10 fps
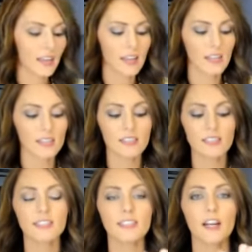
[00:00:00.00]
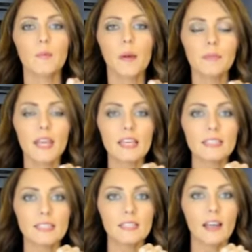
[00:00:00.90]
is Serrapeptase,
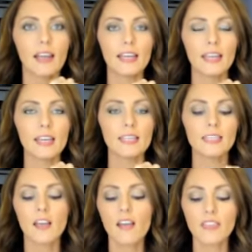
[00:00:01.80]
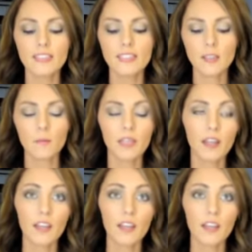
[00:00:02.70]
and this is something I